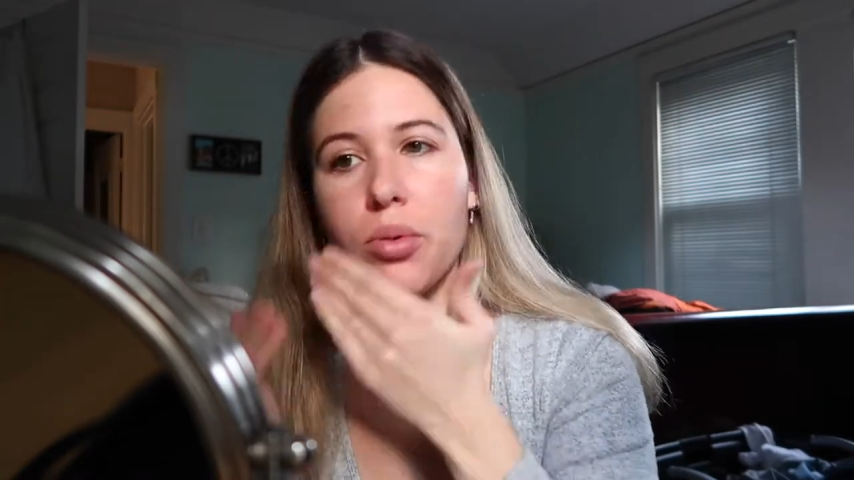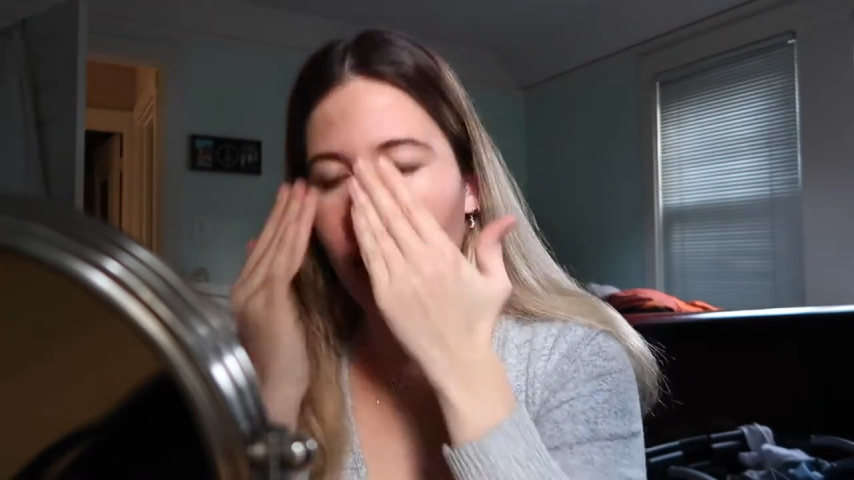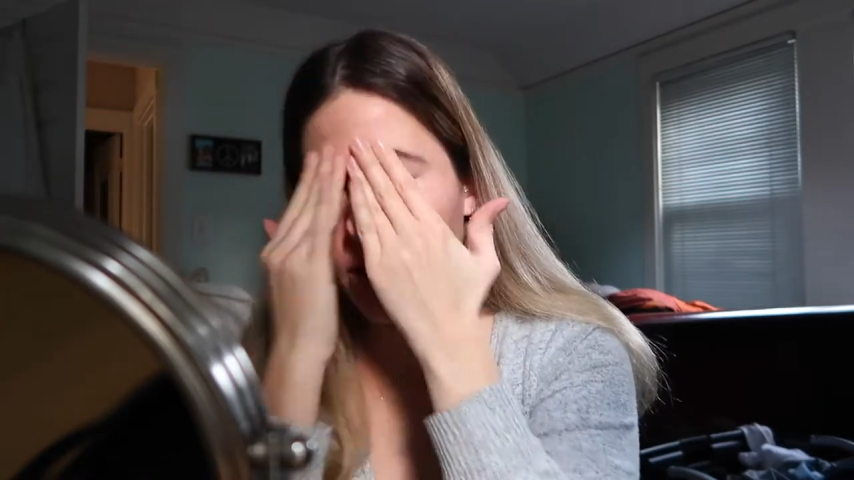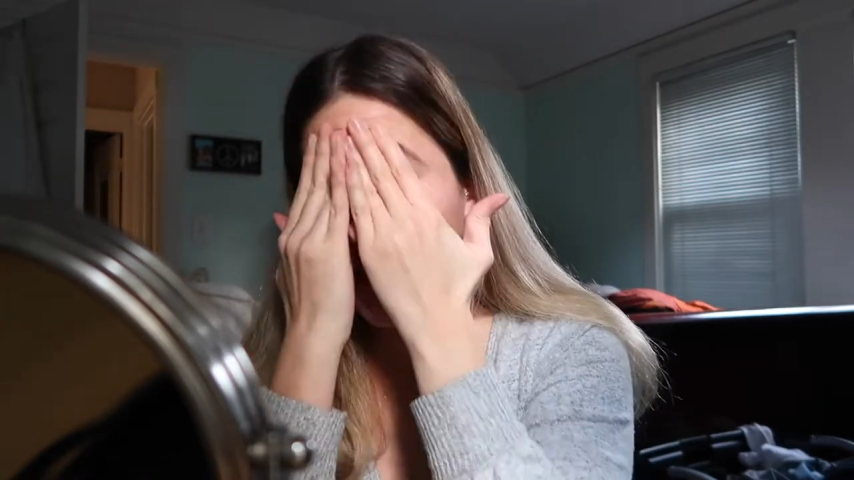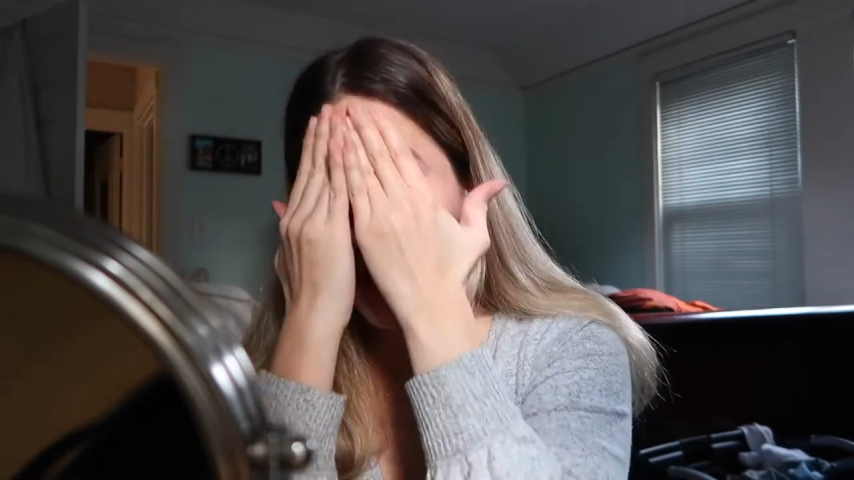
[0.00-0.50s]

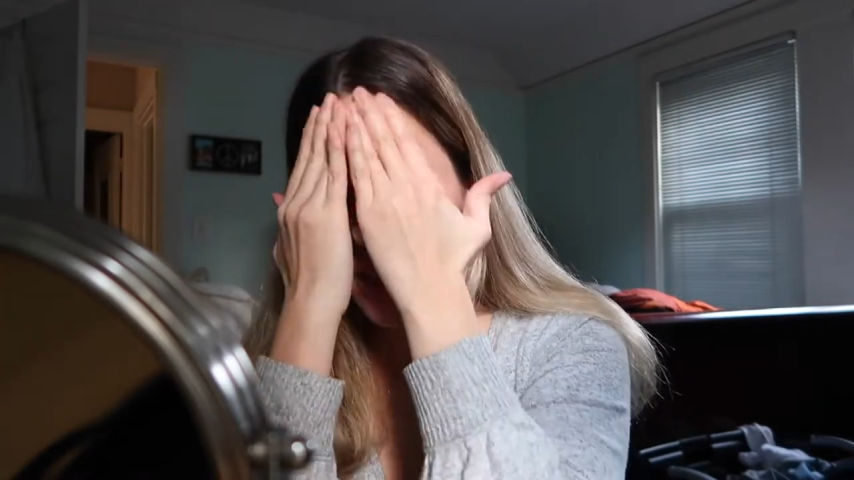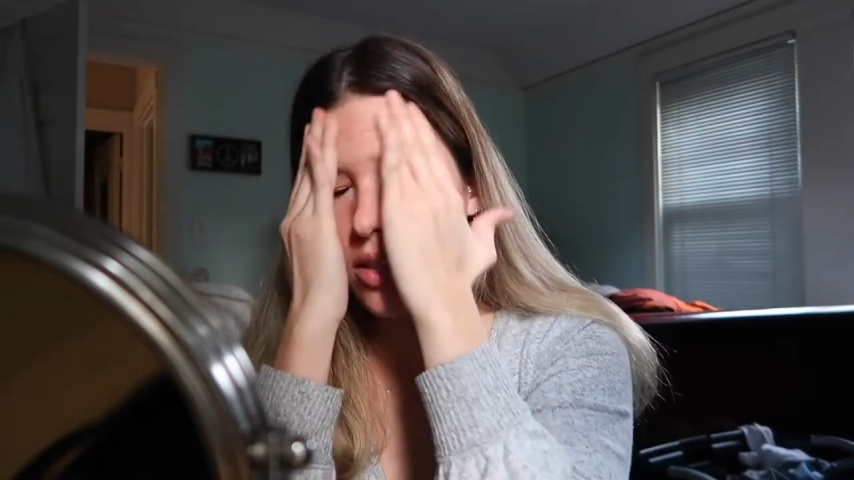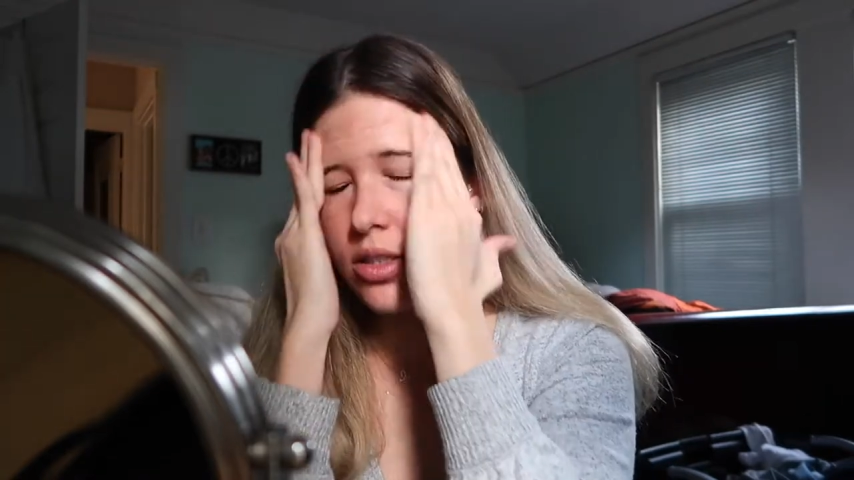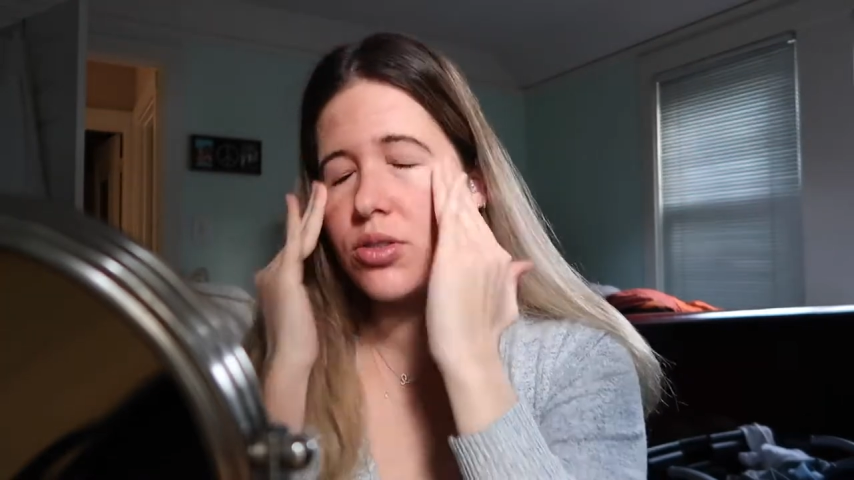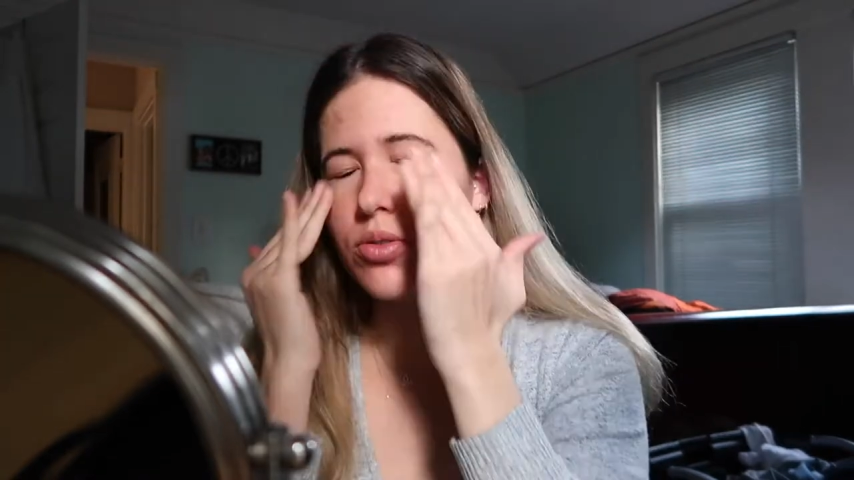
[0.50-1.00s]
products that I
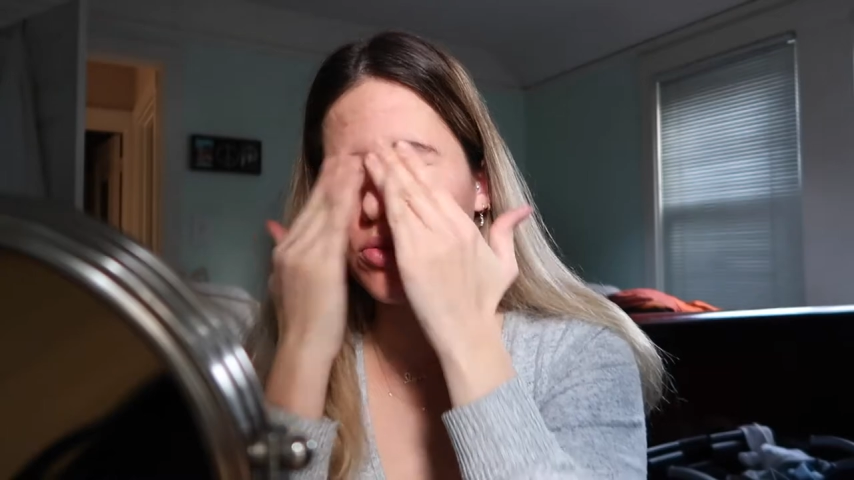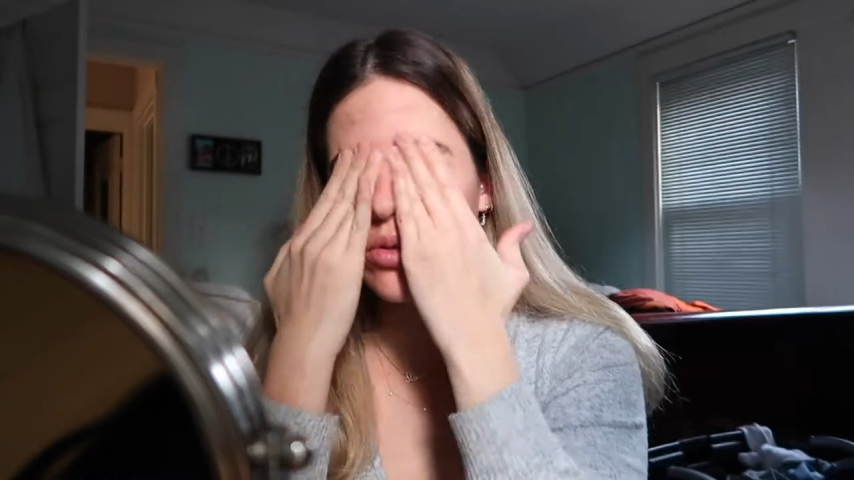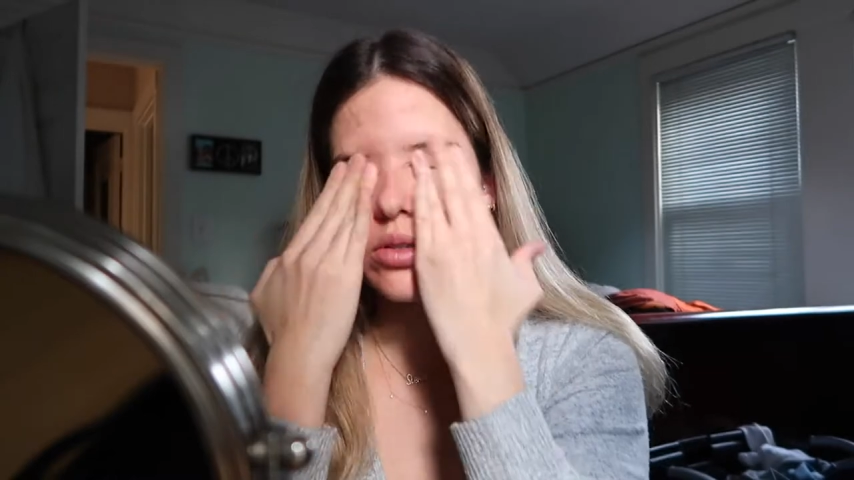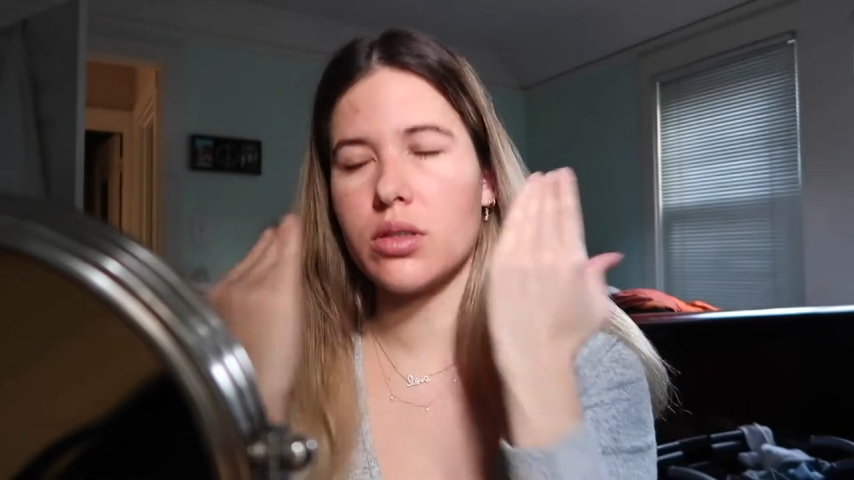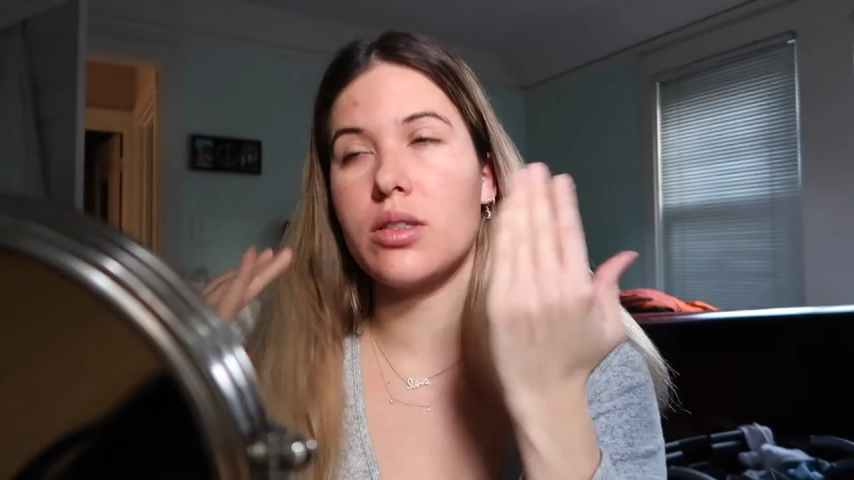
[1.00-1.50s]
use